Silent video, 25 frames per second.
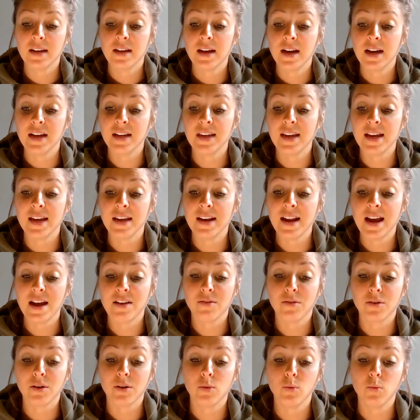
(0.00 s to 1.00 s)
Again,
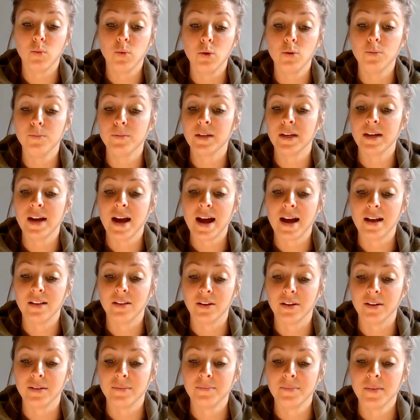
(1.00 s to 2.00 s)
everyone whooped and
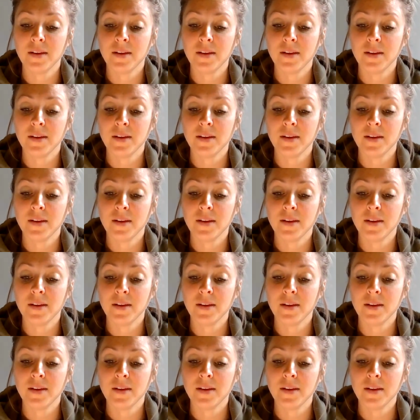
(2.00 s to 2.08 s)
hollered.